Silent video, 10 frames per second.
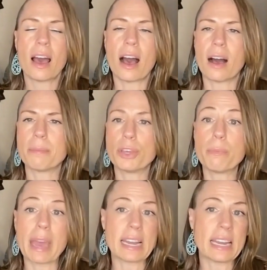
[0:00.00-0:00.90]
um,
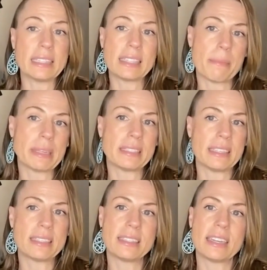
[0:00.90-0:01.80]
you may need some
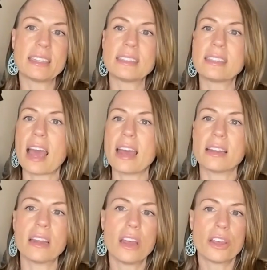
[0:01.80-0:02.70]
assistance,
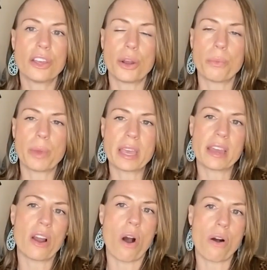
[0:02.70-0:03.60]
and you know we
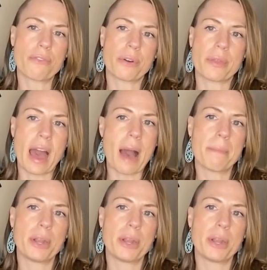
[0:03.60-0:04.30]
can offer that.